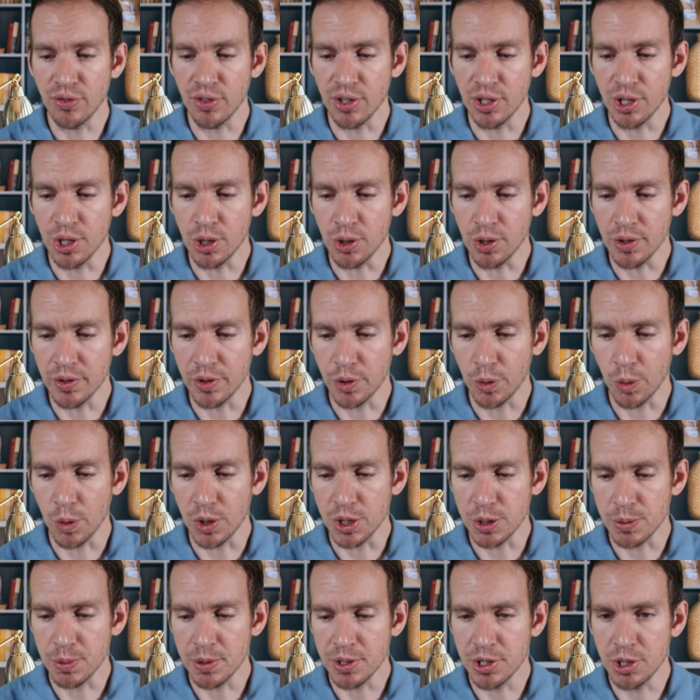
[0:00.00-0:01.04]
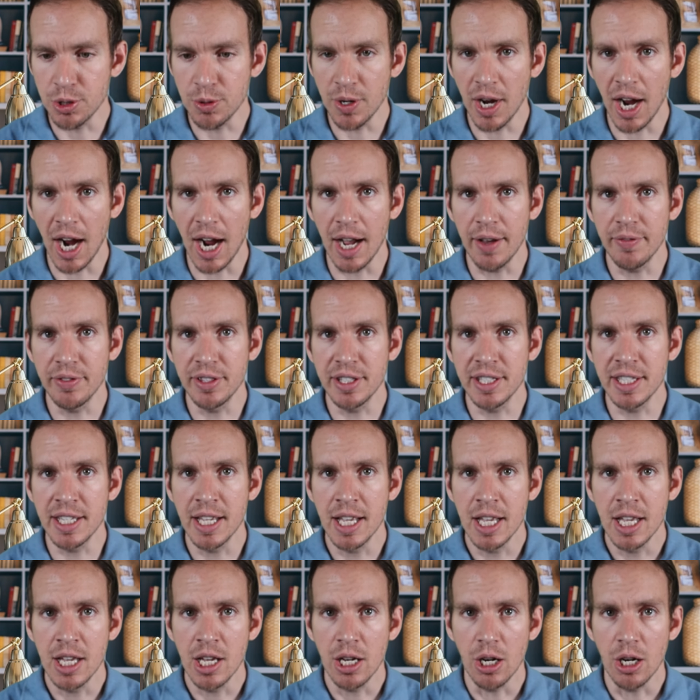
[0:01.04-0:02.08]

video. And of course, we do have the